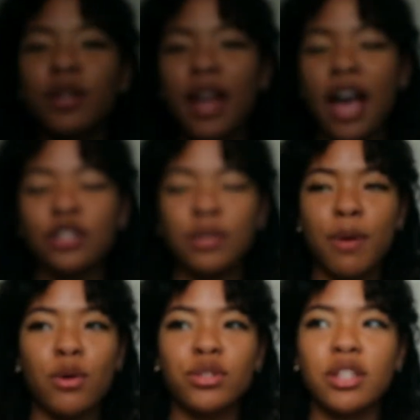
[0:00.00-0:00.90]
one actually
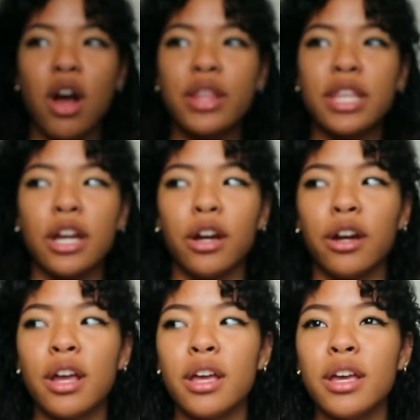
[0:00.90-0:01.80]
posted on
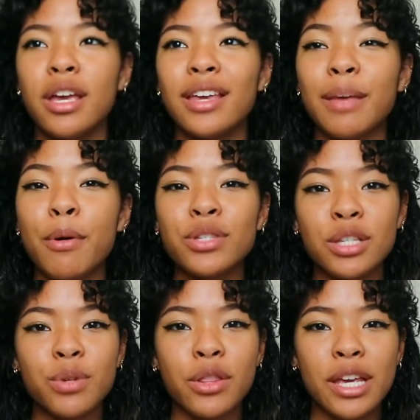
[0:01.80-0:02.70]
there. They posted
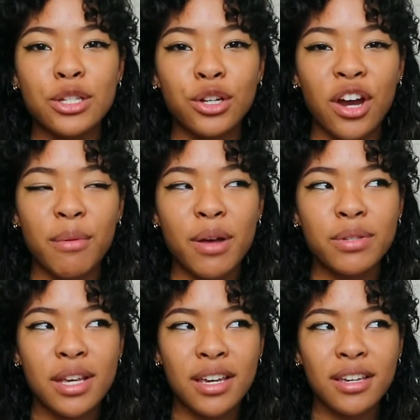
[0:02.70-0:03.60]
this one on the Instagram, and I
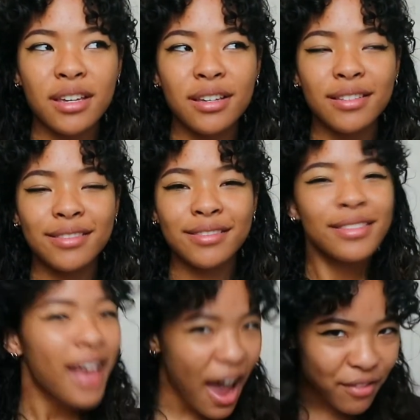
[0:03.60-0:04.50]
was like,
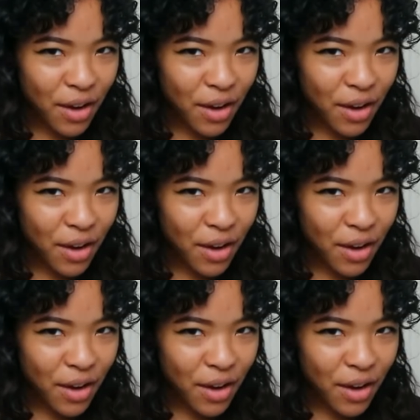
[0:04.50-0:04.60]
I've